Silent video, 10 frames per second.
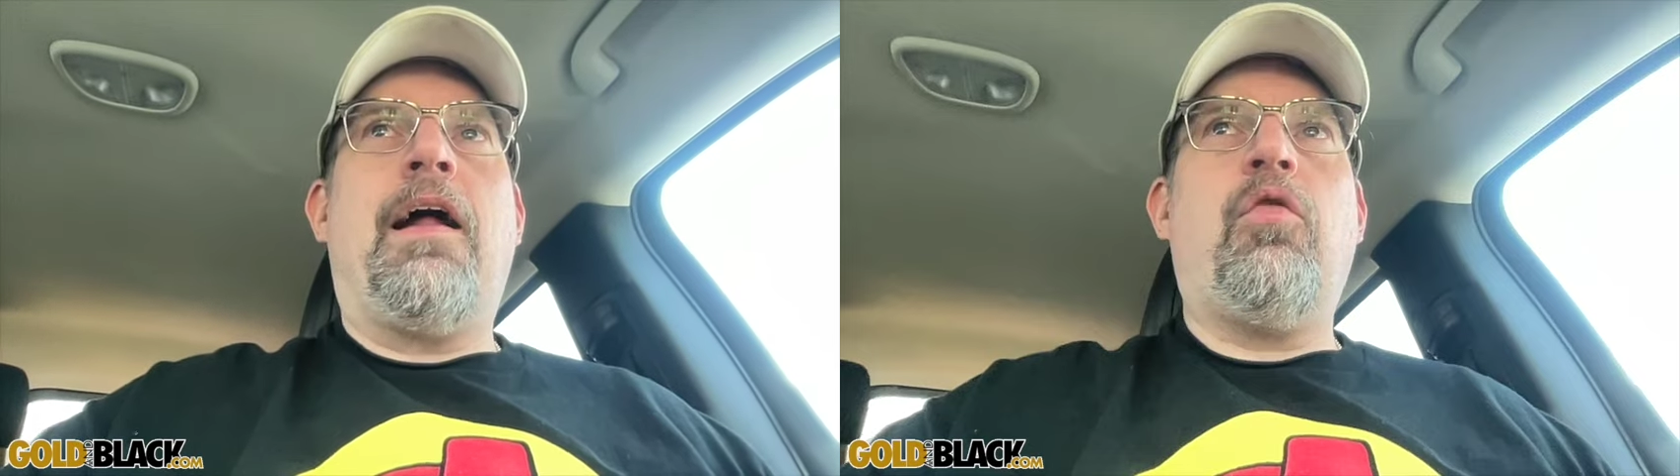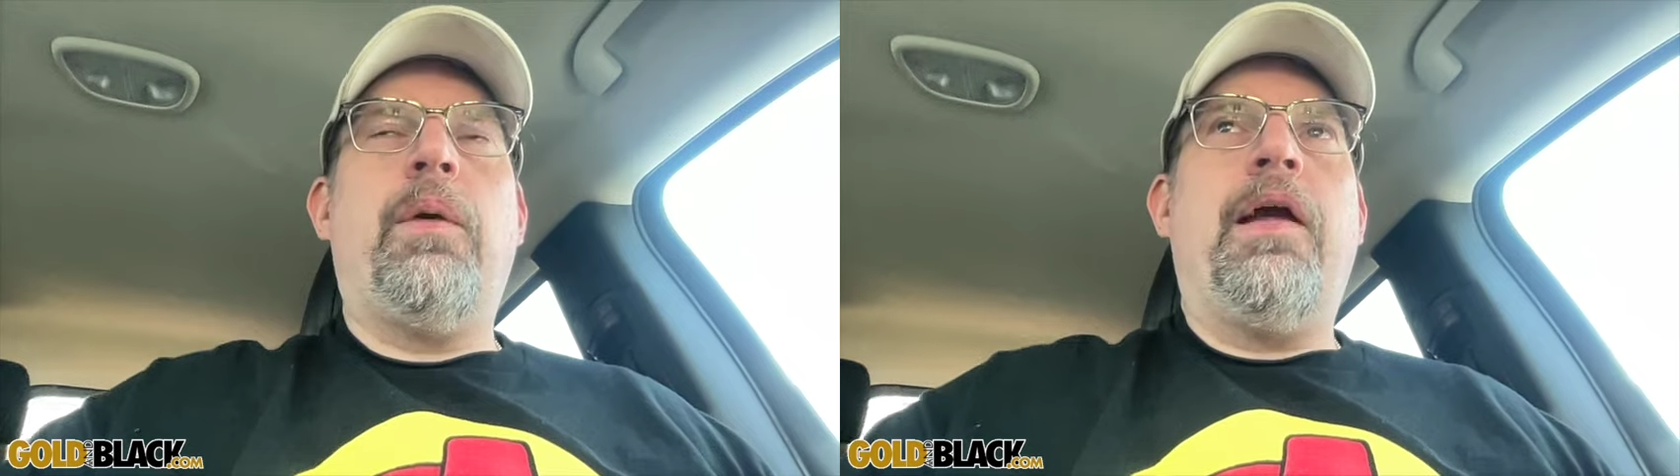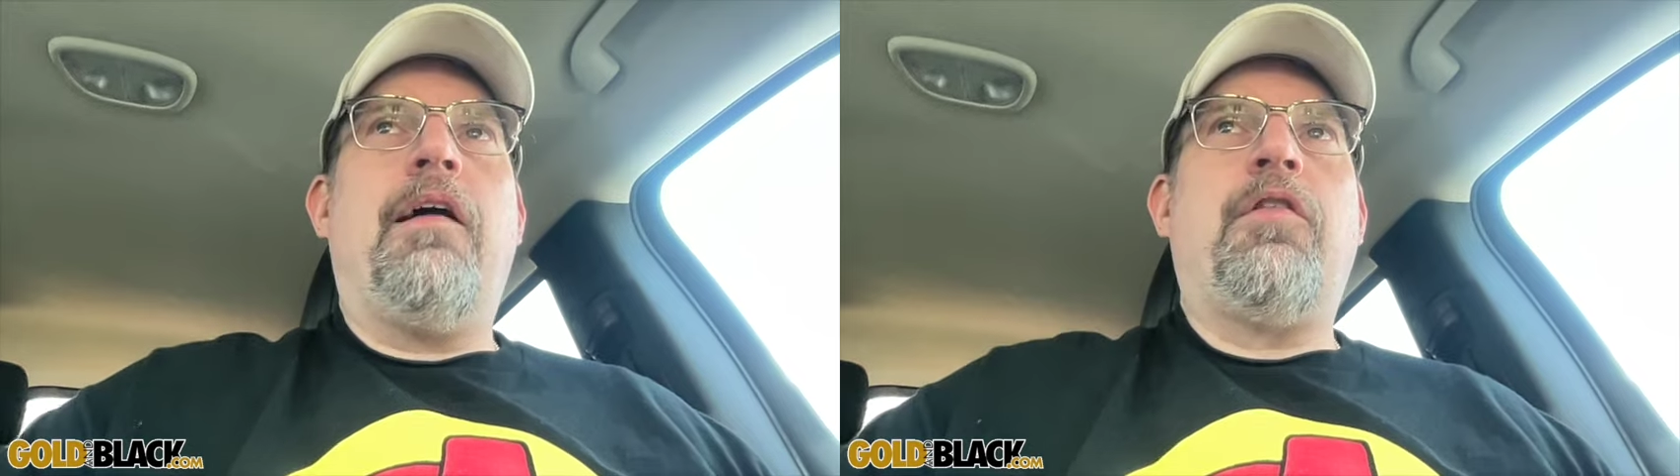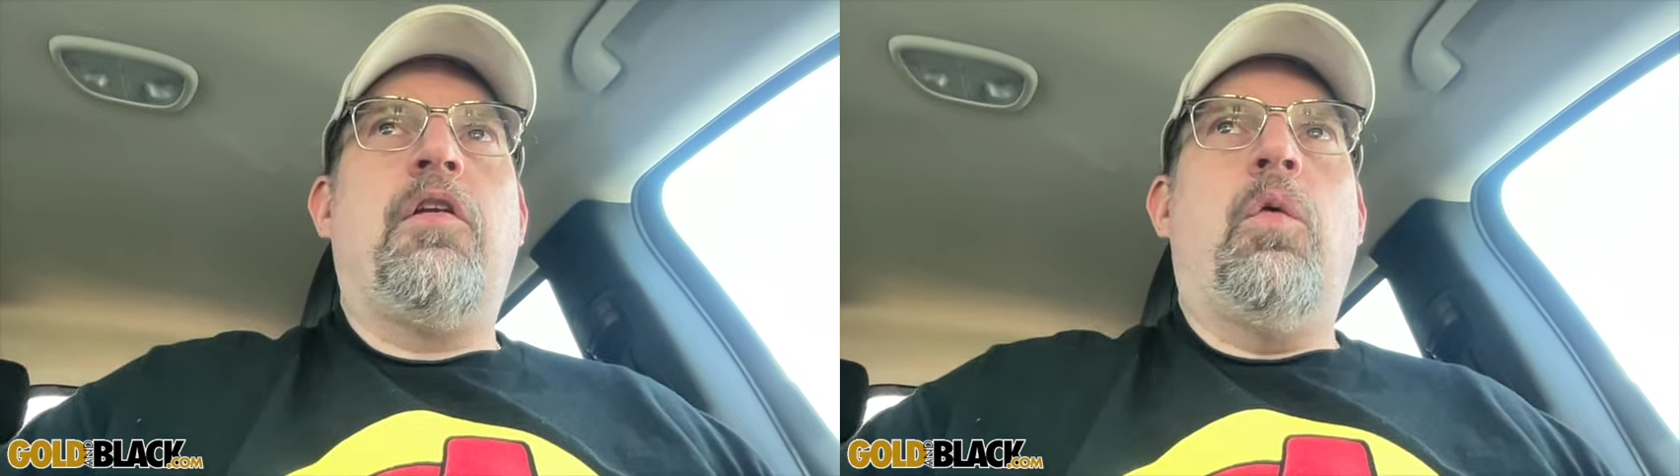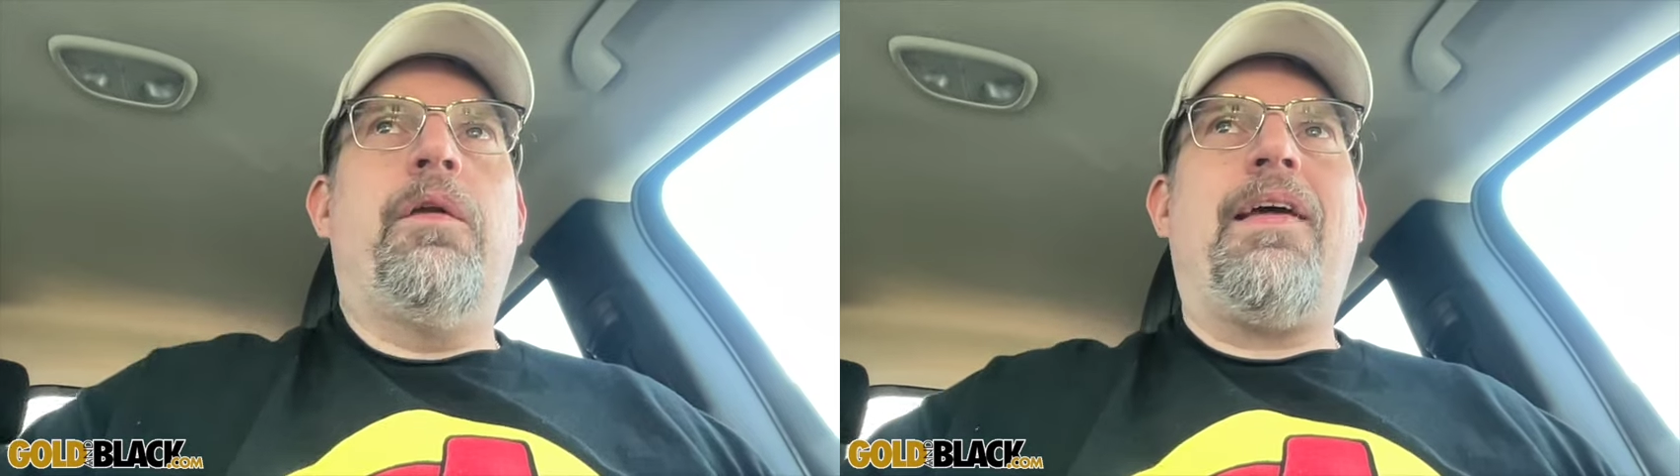That's what you have to
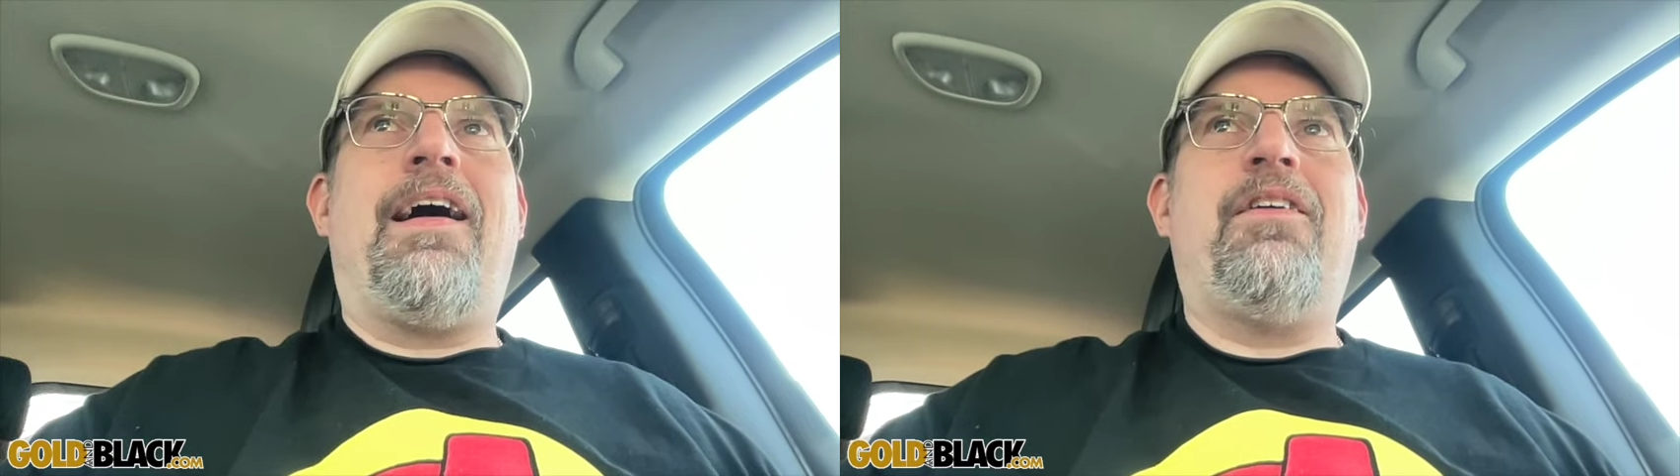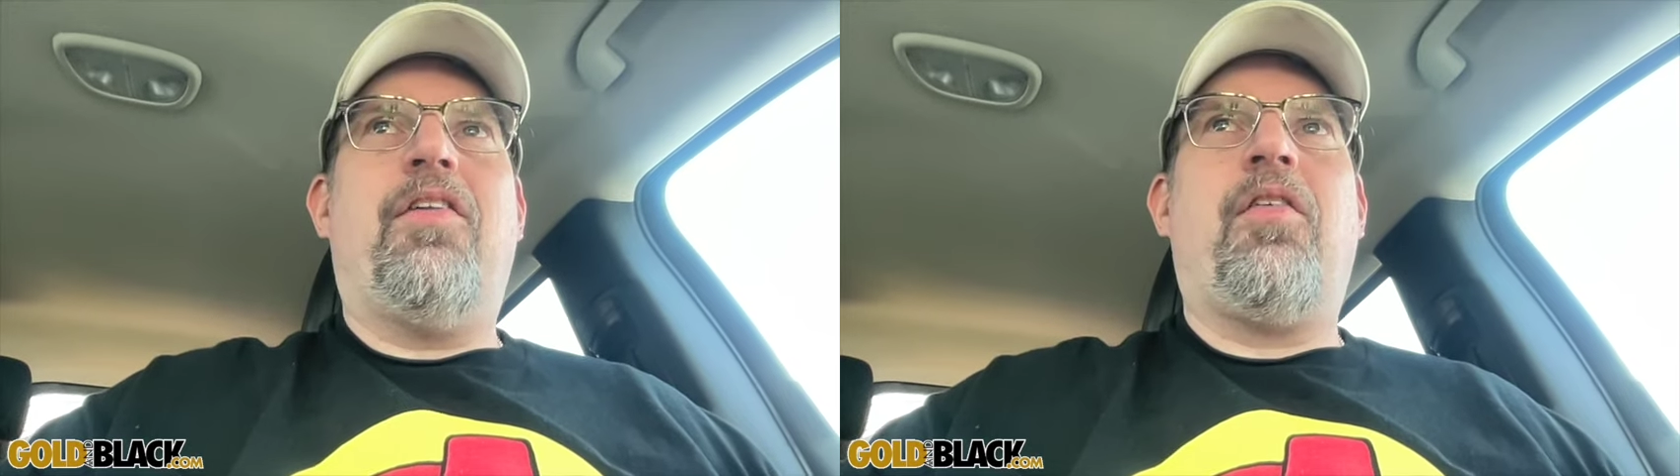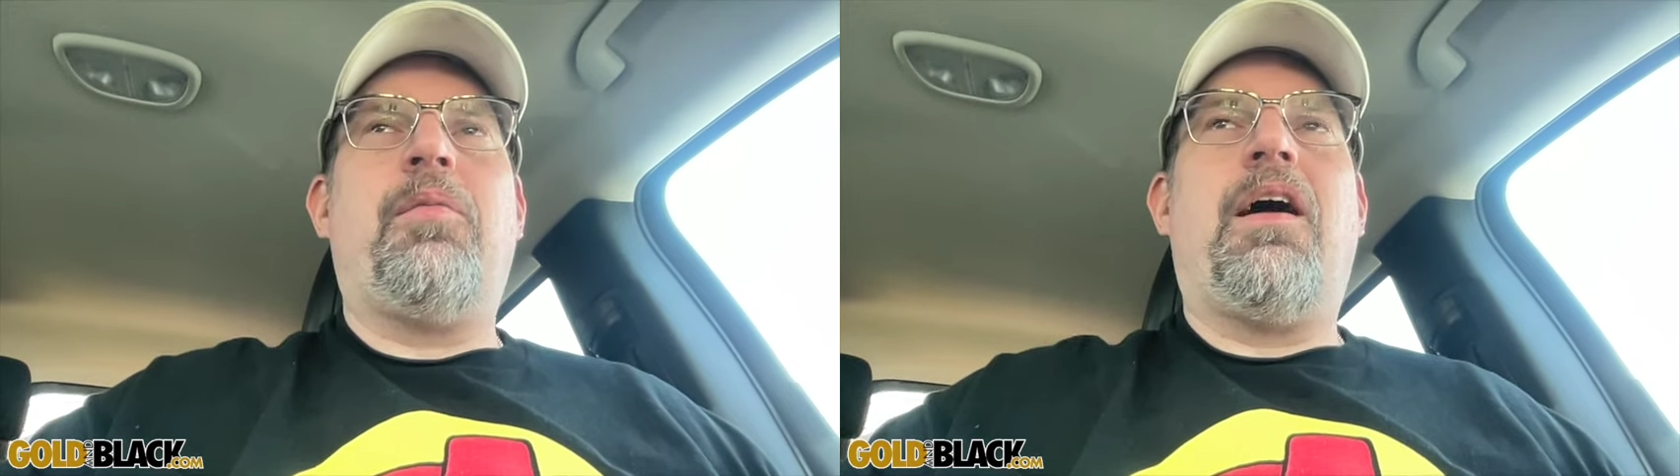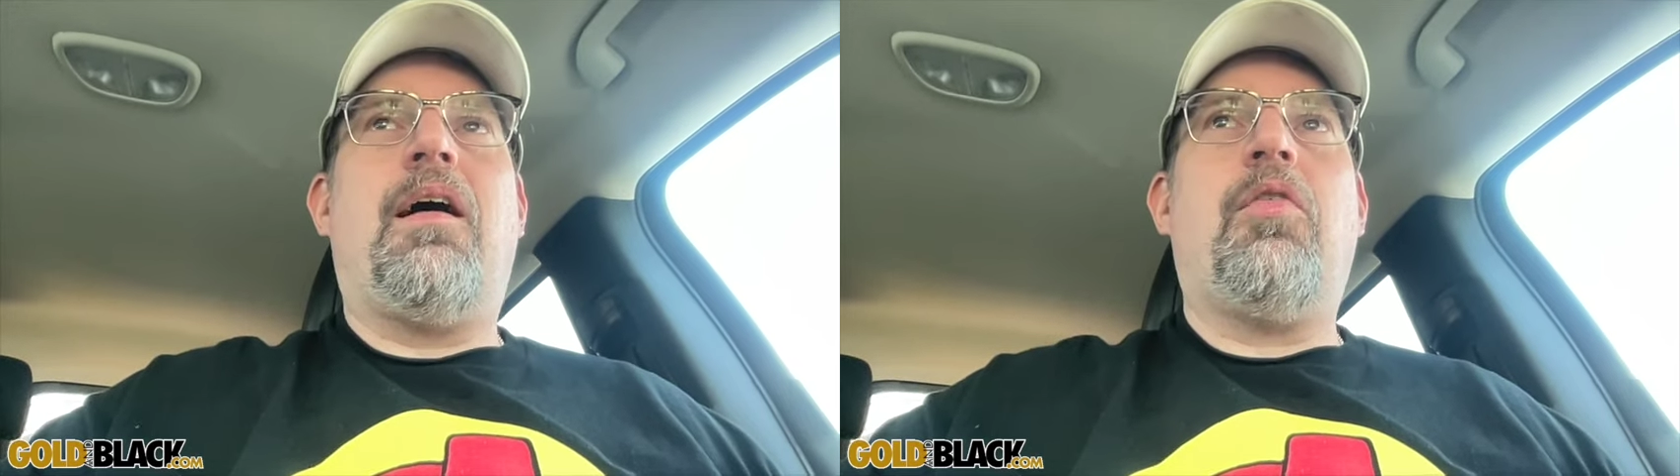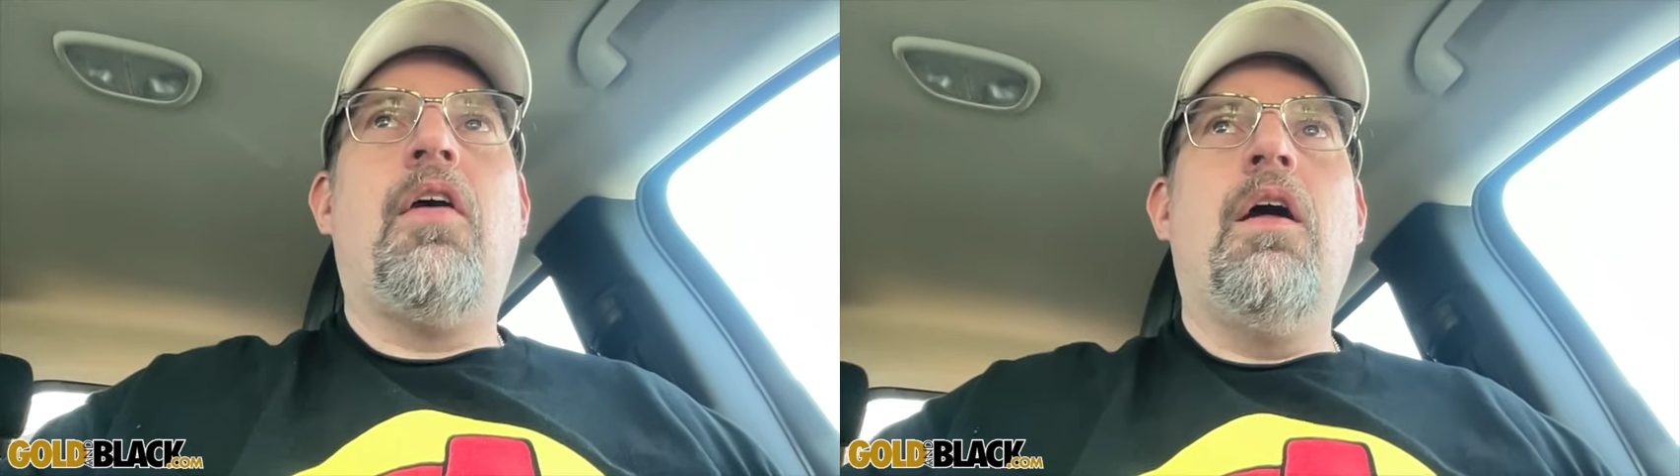do with talent
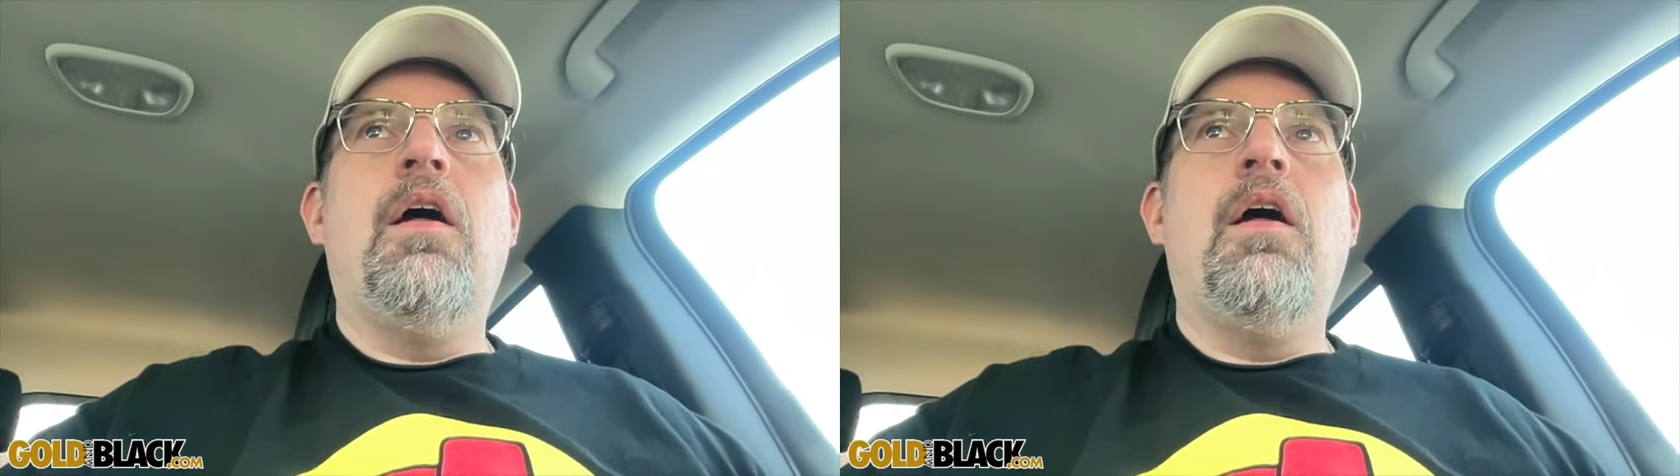sometimes.